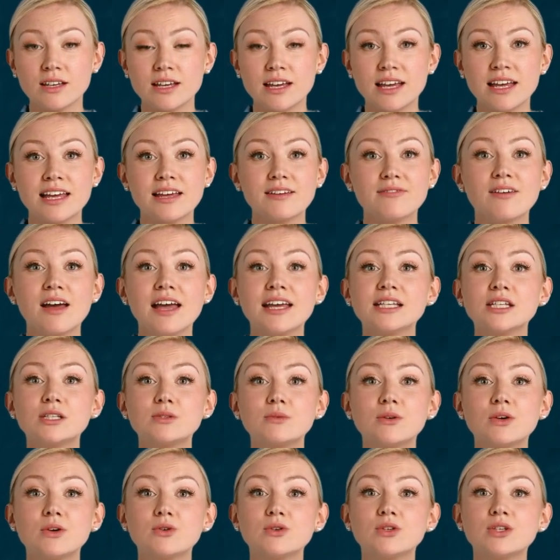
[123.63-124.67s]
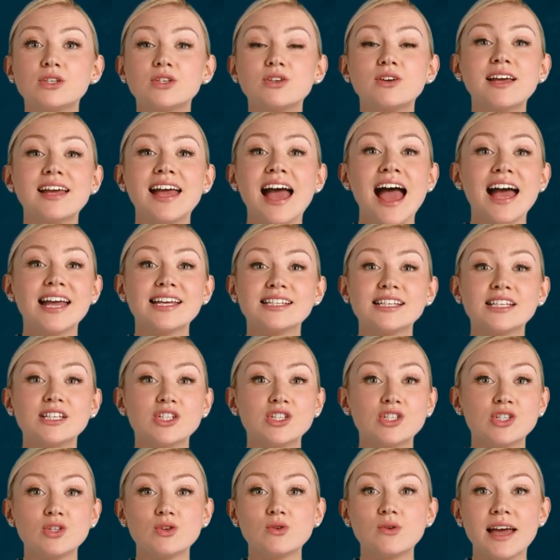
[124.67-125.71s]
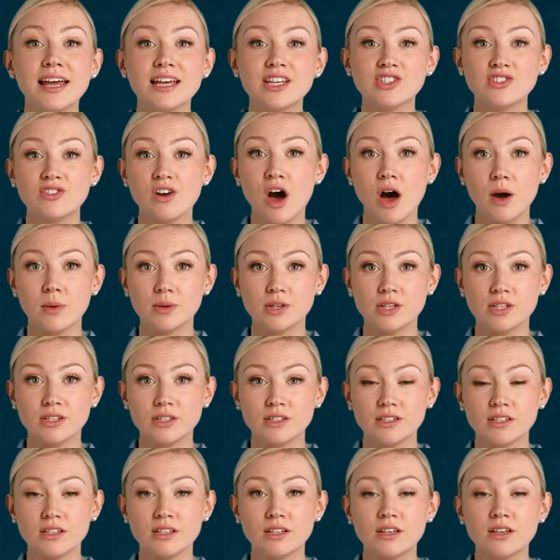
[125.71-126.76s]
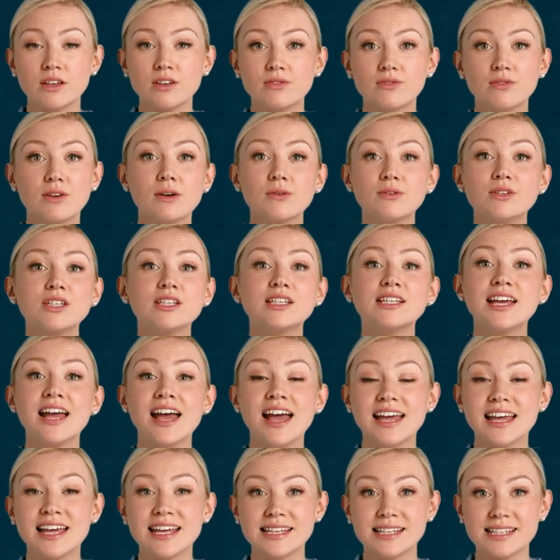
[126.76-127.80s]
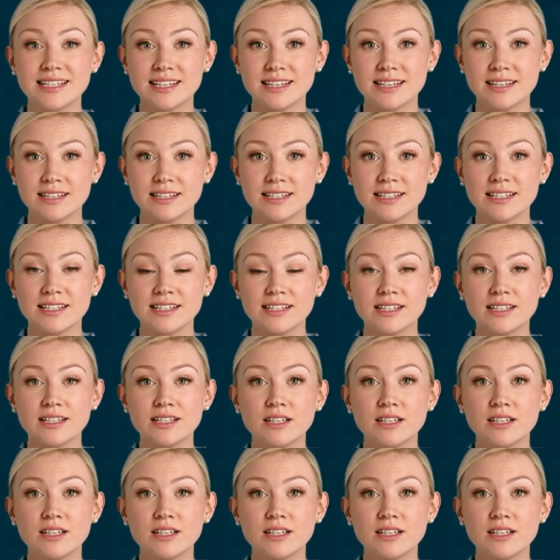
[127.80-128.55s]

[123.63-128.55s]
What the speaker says: In advanced mode, you can access two extra options, routes and incidents.